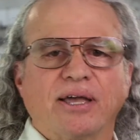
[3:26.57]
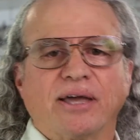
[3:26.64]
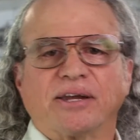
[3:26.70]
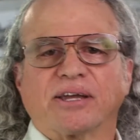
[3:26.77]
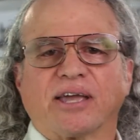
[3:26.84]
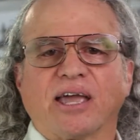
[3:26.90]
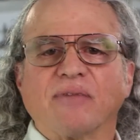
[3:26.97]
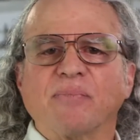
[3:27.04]
and
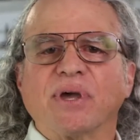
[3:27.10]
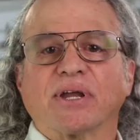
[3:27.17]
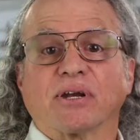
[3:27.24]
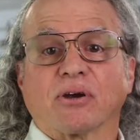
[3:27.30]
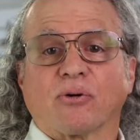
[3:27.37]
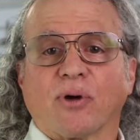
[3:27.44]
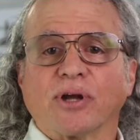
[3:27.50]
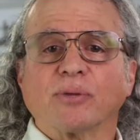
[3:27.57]
it gave me an
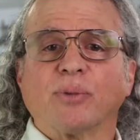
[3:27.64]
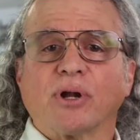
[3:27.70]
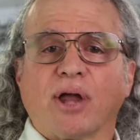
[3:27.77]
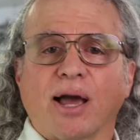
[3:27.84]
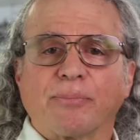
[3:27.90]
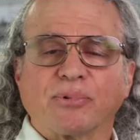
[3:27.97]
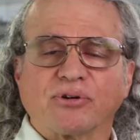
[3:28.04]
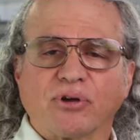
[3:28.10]
incredible
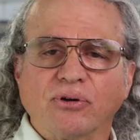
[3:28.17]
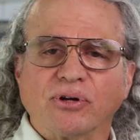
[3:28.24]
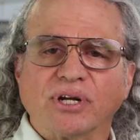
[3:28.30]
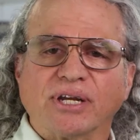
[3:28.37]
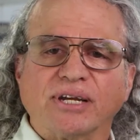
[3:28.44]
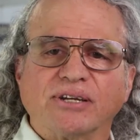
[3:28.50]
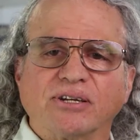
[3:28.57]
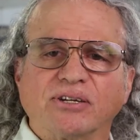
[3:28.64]

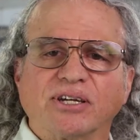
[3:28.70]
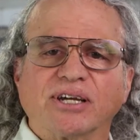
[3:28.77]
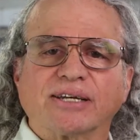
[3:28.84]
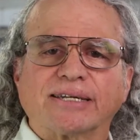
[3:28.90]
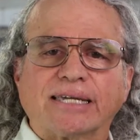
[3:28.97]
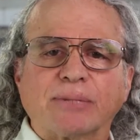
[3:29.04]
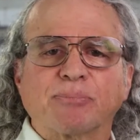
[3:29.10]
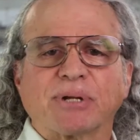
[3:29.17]
opportunity to
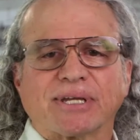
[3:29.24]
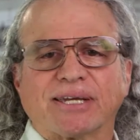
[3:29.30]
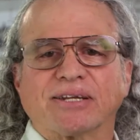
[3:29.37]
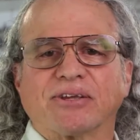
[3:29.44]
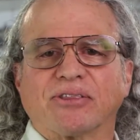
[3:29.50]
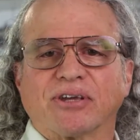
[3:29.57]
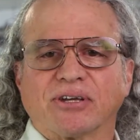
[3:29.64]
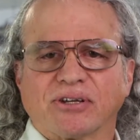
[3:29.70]
dig deeply
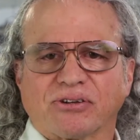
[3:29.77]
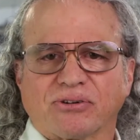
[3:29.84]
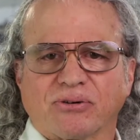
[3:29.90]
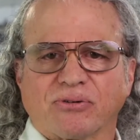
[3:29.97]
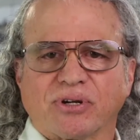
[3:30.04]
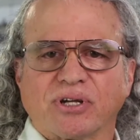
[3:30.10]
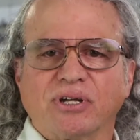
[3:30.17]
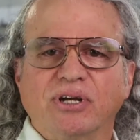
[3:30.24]
into the
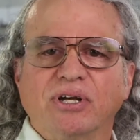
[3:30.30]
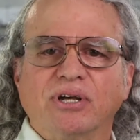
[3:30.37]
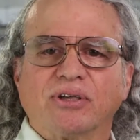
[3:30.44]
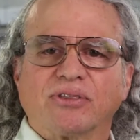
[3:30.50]
history,